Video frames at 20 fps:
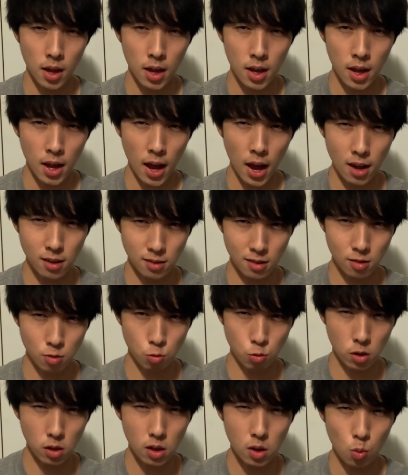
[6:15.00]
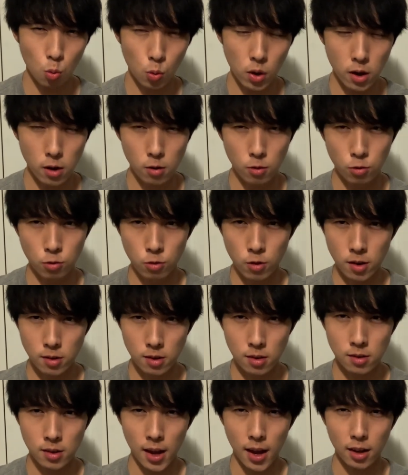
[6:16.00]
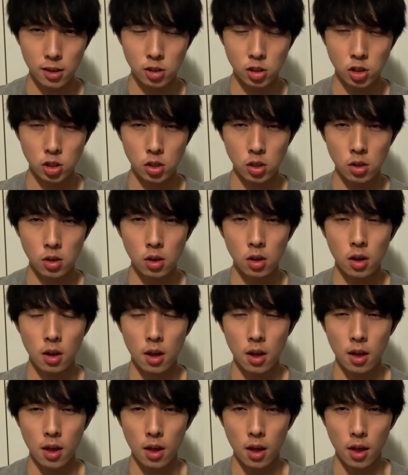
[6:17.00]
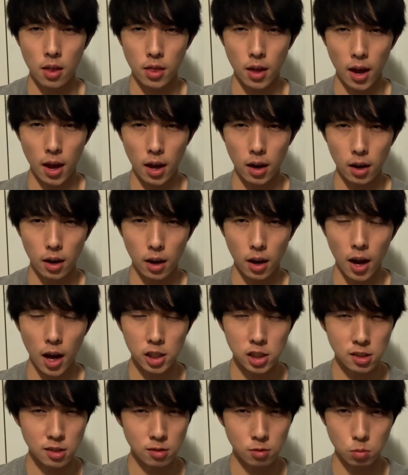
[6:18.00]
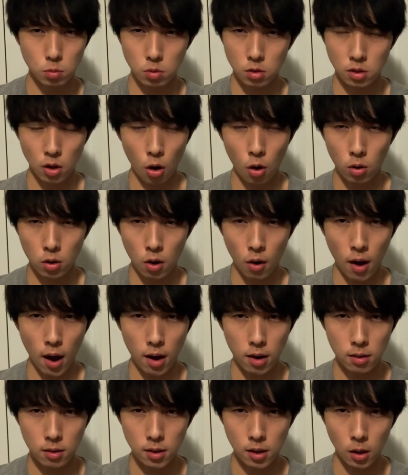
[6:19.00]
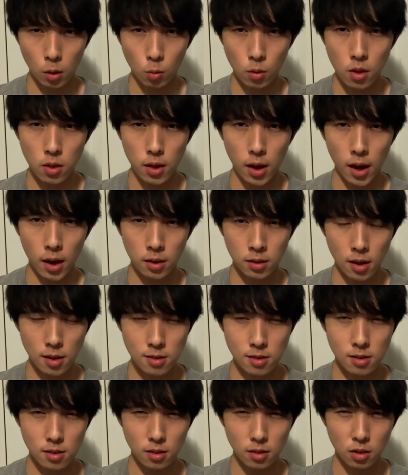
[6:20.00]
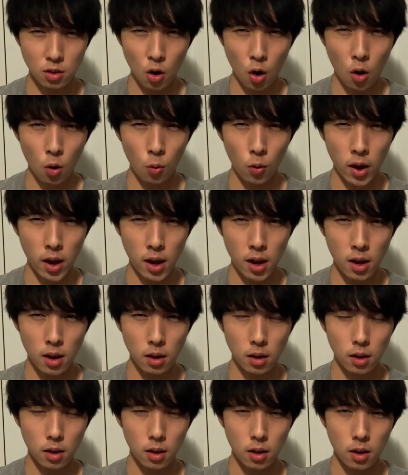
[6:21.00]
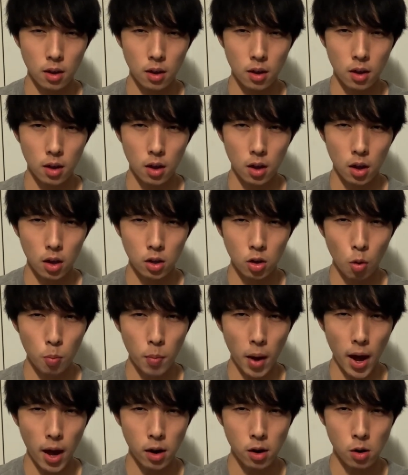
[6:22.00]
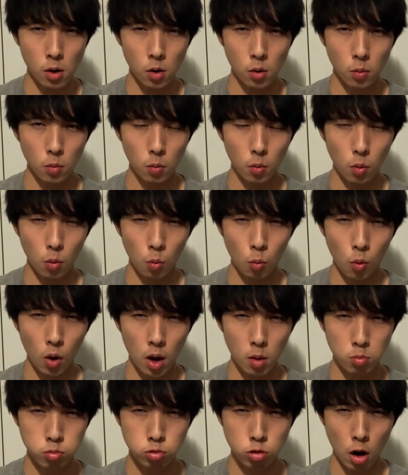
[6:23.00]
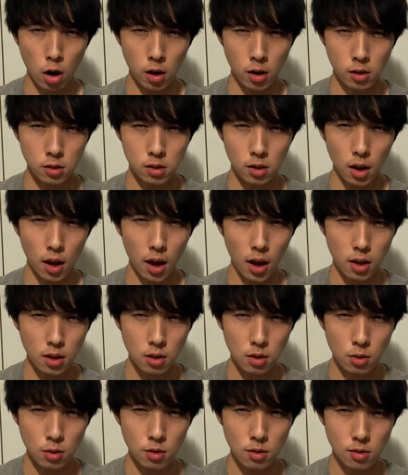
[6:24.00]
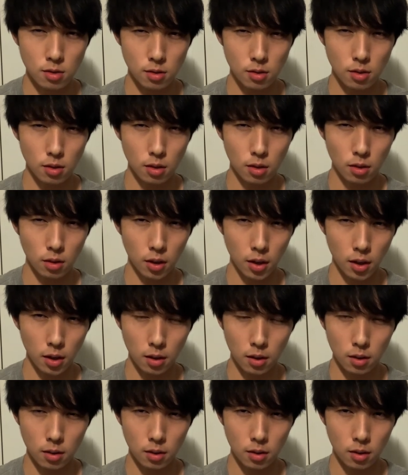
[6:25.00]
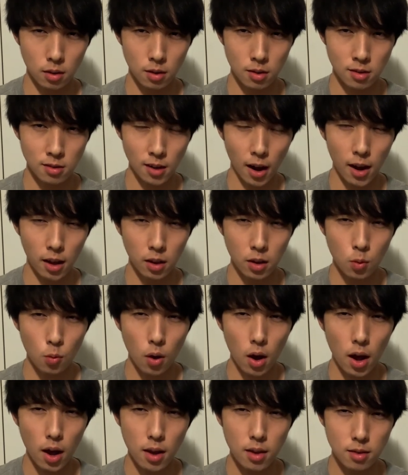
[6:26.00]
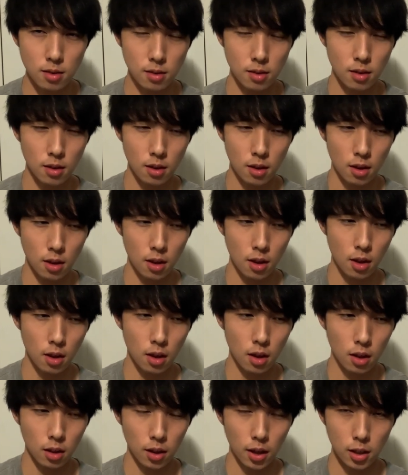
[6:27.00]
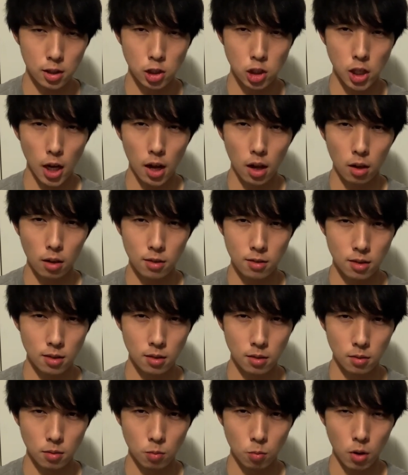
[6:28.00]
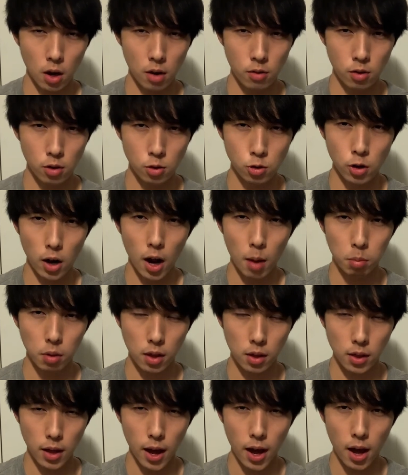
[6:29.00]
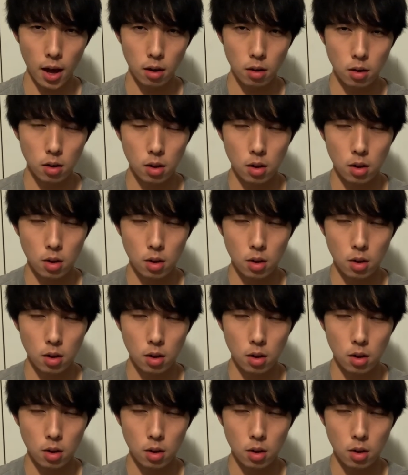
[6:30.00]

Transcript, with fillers: has this really weird frizzy texture that I just don't know how to deal with and doesn't go away no matter what product I use, like styling wise, like gels and whatever crap like that.